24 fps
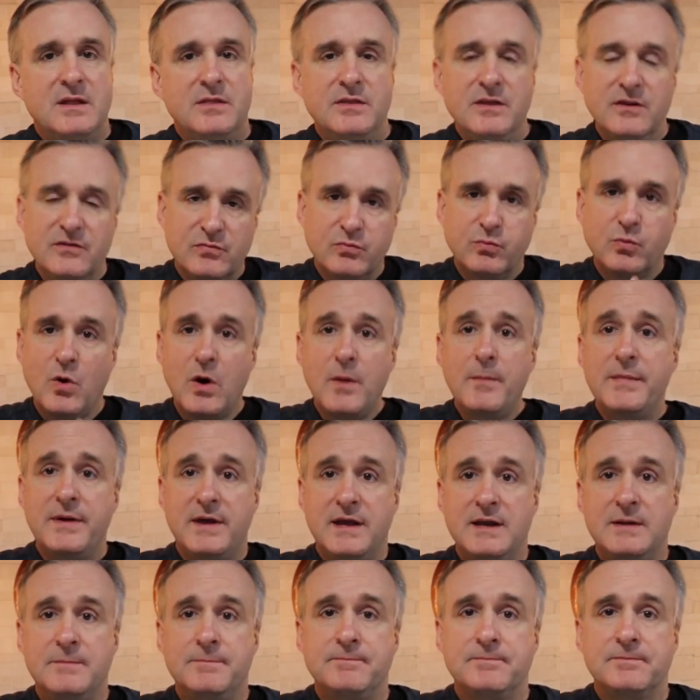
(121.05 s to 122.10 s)
This
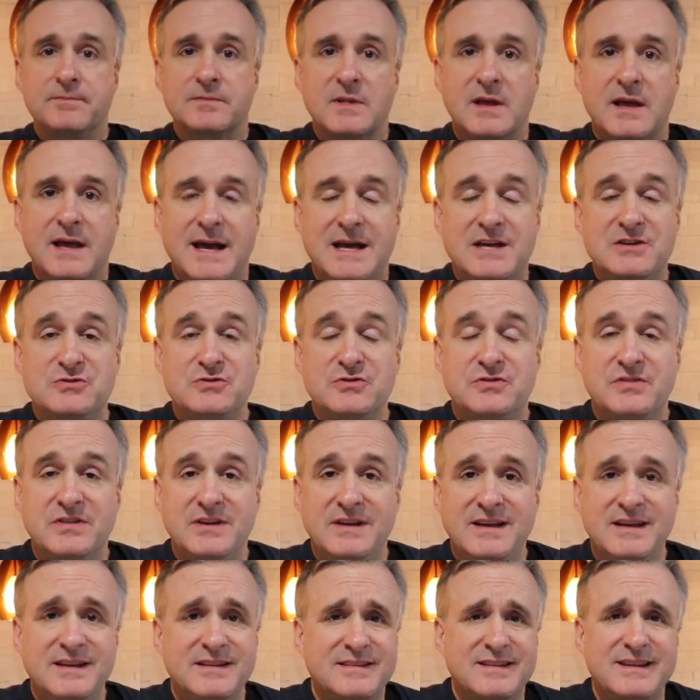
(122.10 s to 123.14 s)
woman, as you
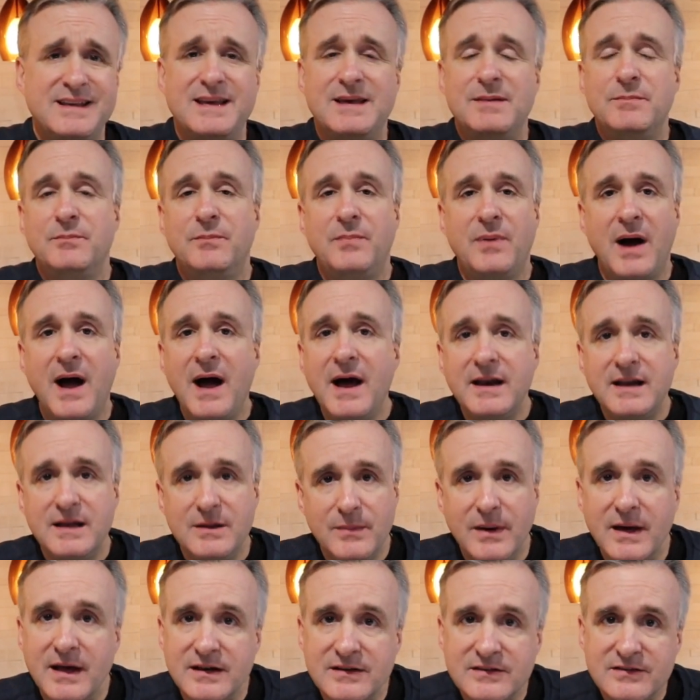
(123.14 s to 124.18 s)
see, is the
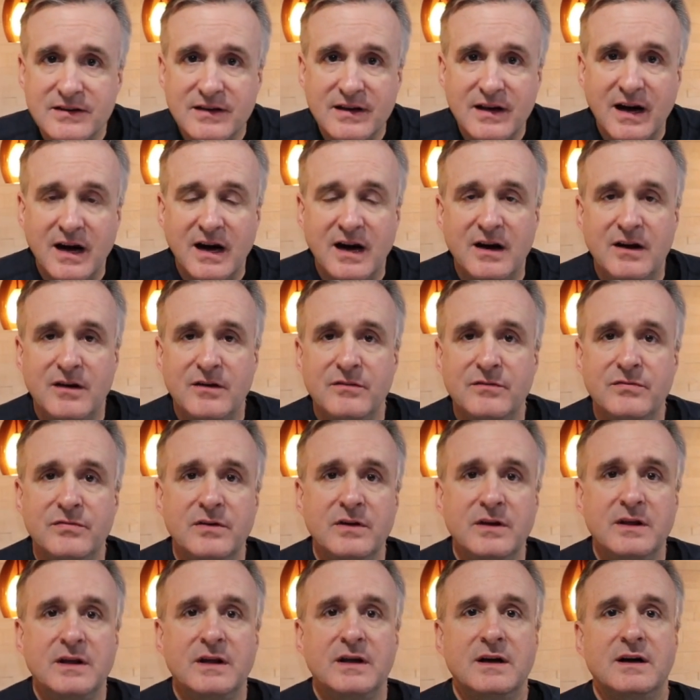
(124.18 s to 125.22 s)
embodiment of
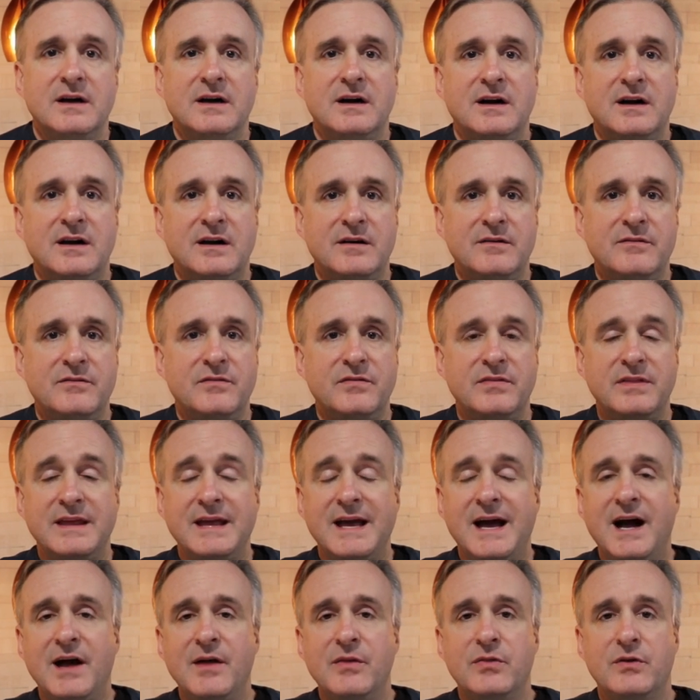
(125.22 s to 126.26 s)

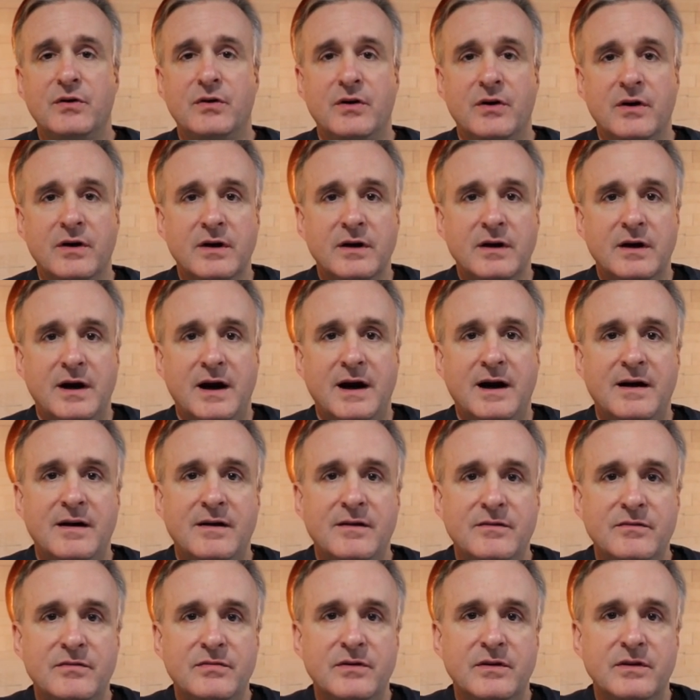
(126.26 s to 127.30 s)
the other,
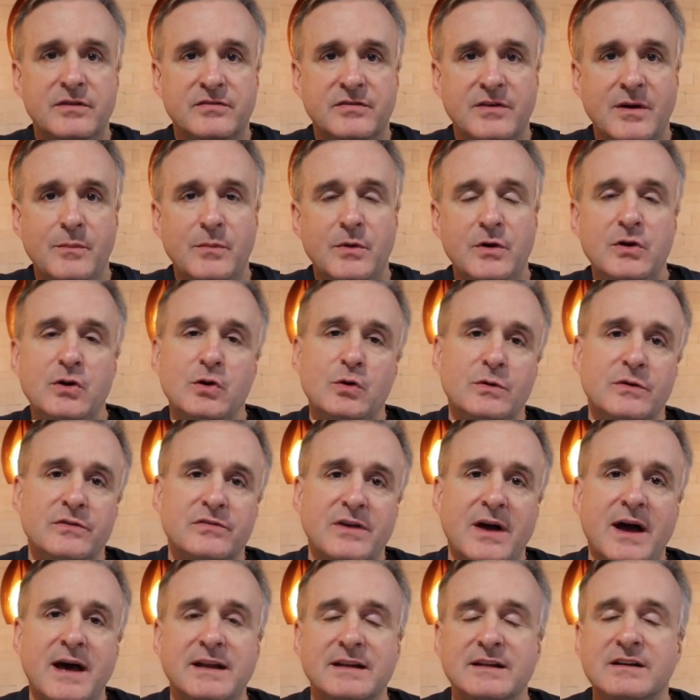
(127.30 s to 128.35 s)
of someone who
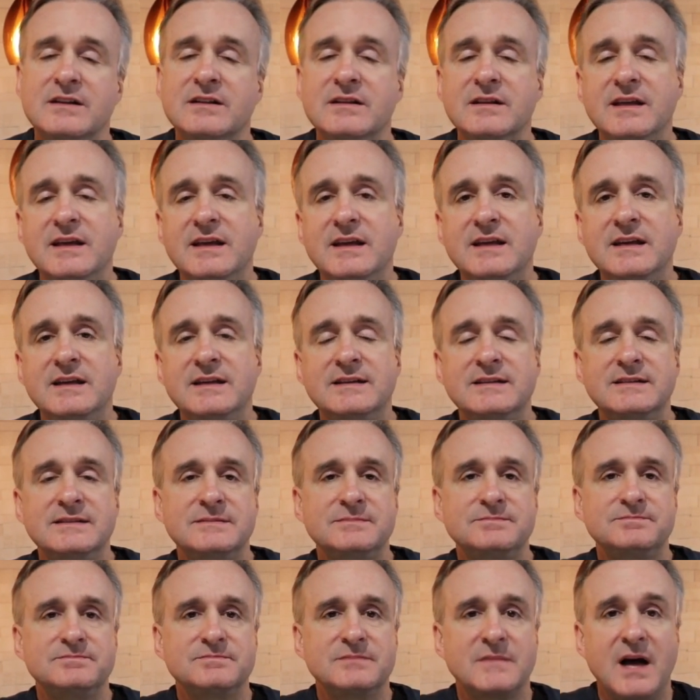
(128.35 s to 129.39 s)
is
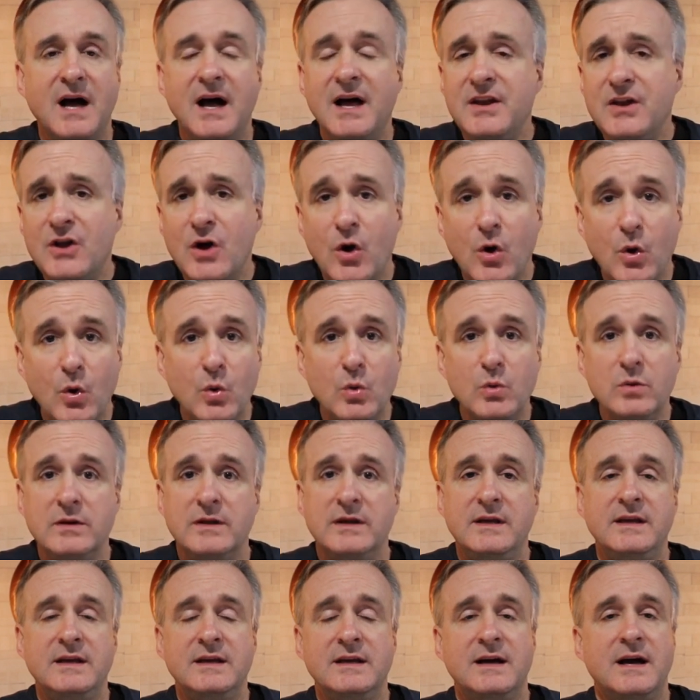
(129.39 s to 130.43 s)
unclean,
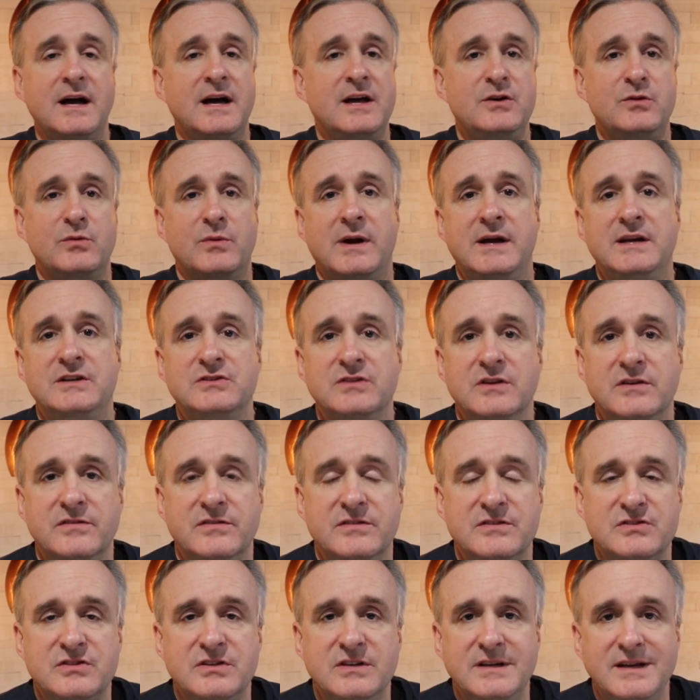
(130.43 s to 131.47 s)
unholy,
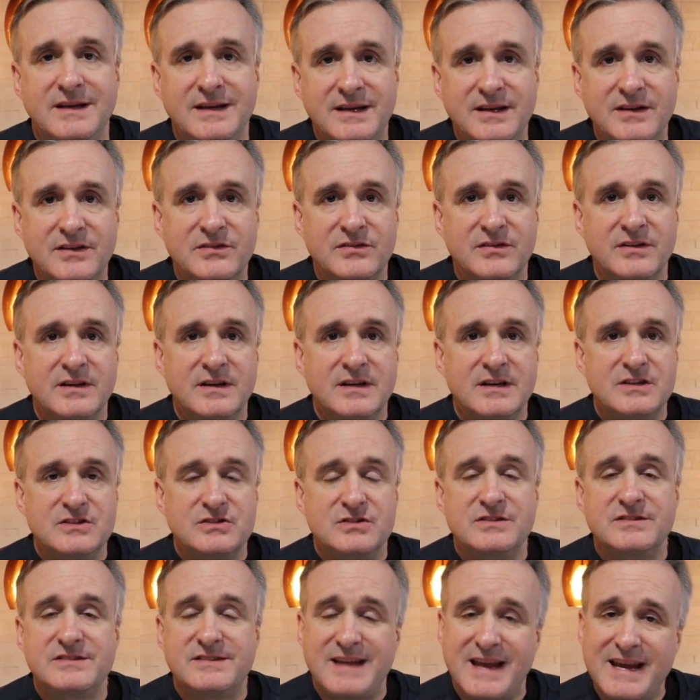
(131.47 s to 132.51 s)
unrighteous.
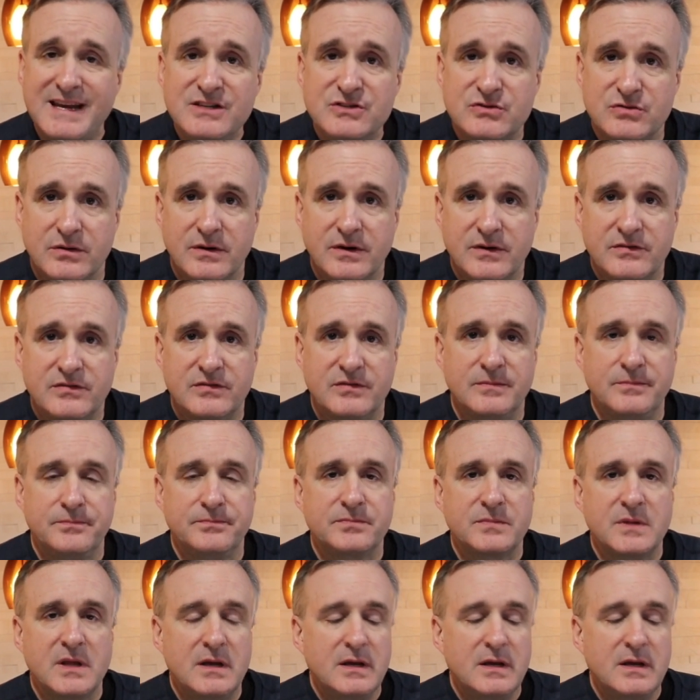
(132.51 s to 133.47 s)
She's dangerous.